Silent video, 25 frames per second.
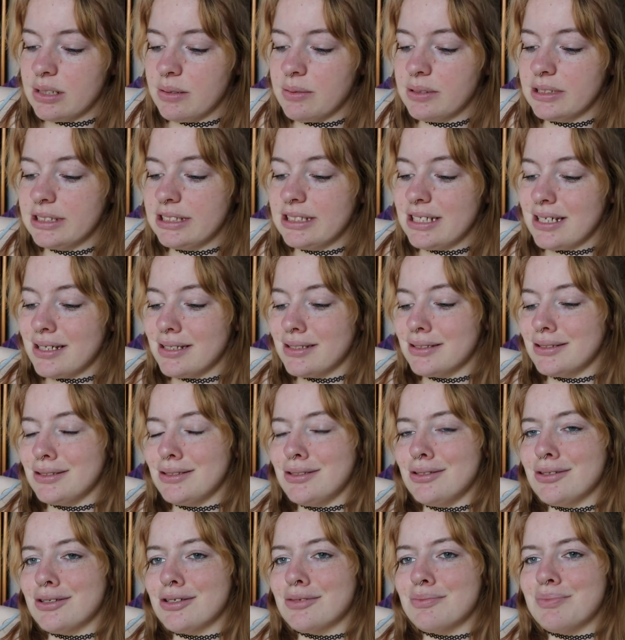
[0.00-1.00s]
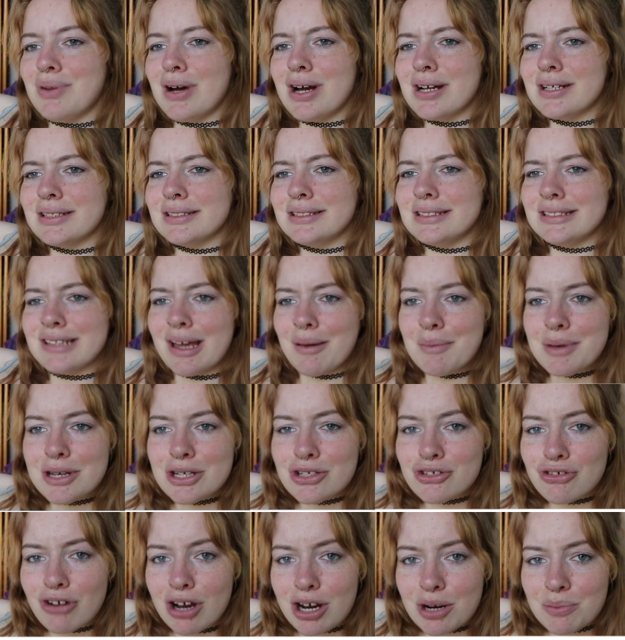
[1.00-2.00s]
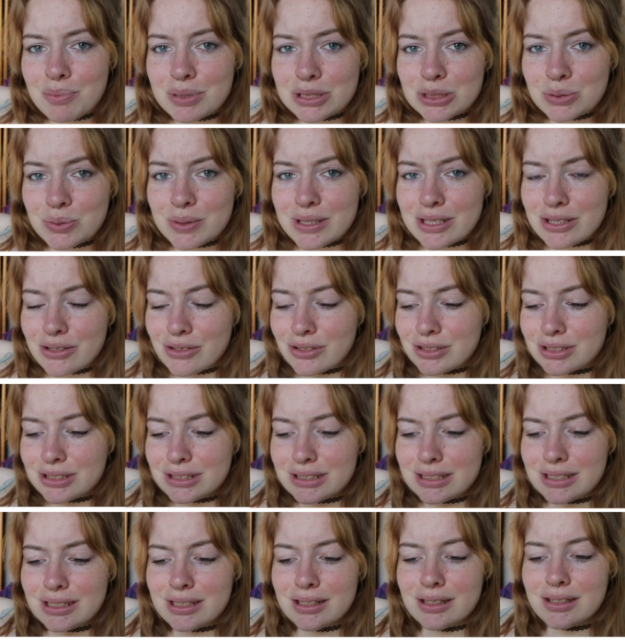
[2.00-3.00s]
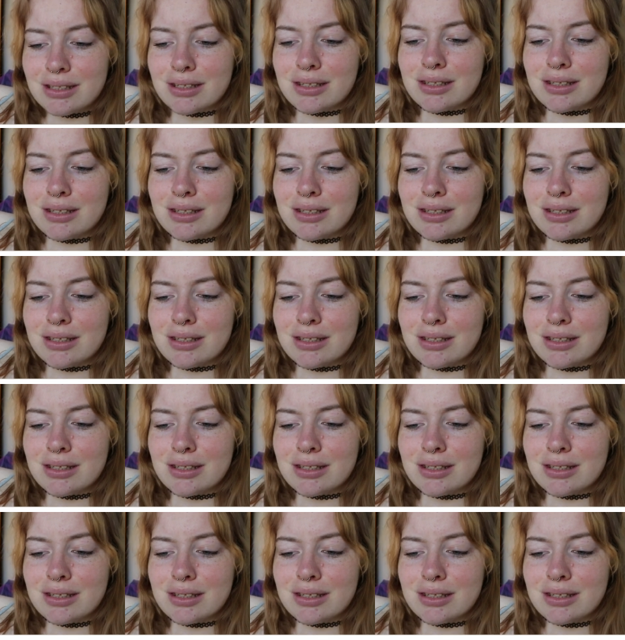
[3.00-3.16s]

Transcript: Someone says, you can park a semi-truck between those teeth.